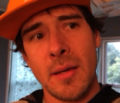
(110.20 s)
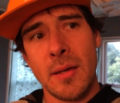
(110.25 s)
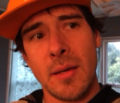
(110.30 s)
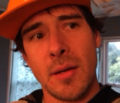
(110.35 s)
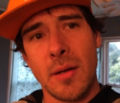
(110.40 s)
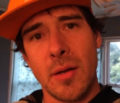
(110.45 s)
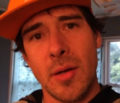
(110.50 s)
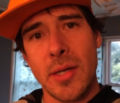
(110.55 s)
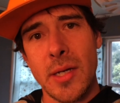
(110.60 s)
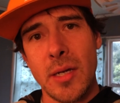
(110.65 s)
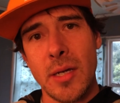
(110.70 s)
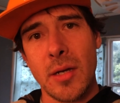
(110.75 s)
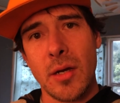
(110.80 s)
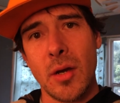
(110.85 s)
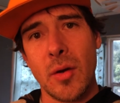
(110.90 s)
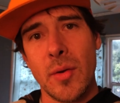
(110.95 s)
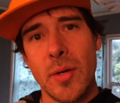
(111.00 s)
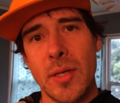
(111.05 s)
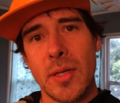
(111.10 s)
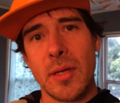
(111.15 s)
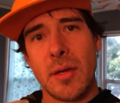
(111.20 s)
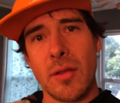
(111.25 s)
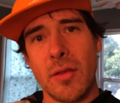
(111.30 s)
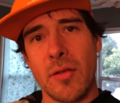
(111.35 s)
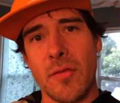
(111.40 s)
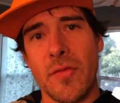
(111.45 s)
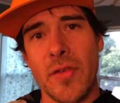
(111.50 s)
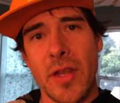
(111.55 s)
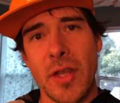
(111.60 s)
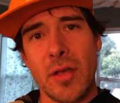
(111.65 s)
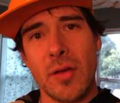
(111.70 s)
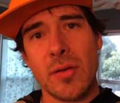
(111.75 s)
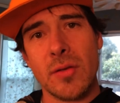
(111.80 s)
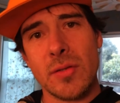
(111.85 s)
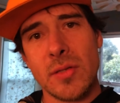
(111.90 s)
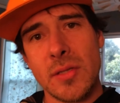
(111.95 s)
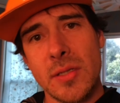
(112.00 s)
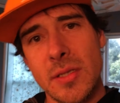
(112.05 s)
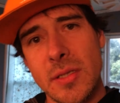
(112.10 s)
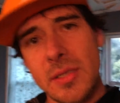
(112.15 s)
you know, I could go into other
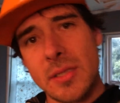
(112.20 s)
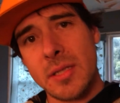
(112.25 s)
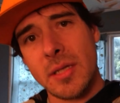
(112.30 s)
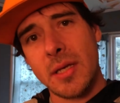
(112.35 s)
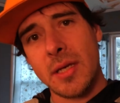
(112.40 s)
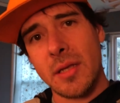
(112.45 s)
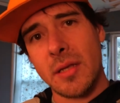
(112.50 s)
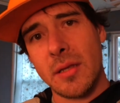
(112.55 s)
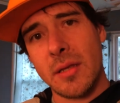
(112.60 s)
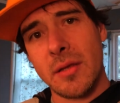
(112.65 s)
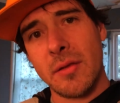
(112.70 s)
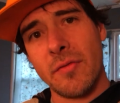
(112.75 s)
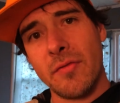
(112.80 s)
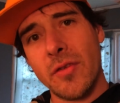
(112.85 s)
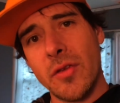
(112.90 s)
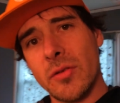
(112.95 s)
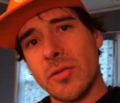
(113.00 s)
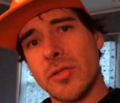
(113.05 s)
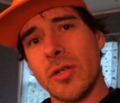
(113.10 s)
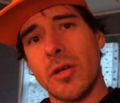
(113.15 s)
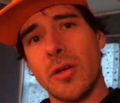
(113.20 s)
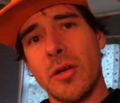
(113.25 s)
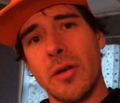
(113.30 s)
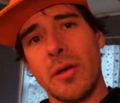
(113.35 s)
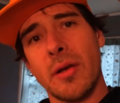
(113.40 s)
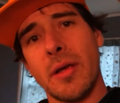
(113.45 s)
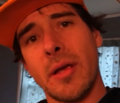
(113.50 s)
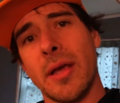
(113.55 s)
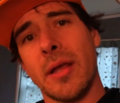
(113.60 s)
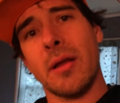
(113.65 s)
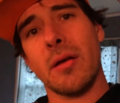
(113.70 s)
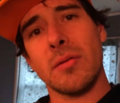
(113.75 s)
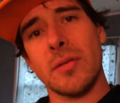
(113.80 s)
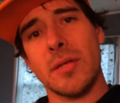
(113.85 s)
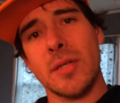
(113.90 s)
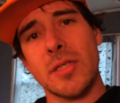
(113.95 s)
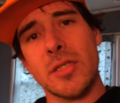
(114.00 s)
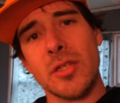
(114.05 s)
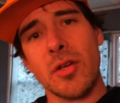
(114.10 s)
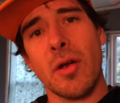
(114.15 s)
videos in the future and I'll
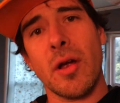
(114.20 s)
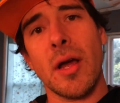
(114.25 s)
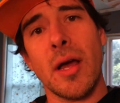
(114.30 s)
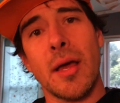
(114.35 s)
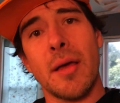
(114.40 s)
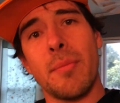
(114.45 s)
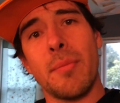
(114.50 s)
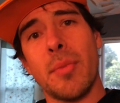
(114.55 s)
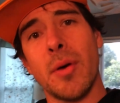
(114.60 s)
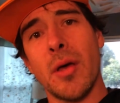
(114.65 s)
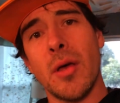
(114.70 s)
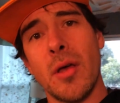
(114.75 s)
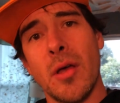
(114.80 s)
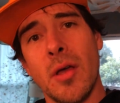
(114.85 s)
describe